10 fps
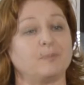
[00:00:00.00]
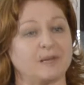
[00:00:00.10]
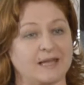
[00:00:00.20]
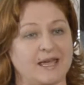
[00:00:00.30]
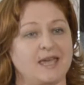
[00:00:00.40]

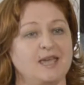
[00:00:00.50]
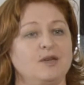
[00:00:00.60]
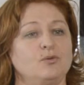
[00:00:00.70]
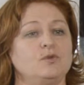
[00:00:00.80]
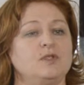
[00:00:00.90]

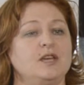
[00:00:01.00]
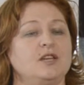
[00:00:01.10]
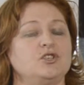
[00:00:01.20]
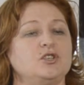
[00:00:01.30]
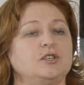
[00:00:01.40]
play with
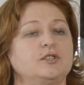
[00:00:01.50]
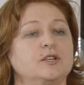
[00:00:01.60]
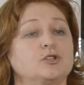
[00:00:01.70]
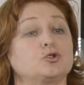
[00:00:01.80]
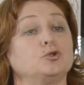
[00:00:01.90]
their children,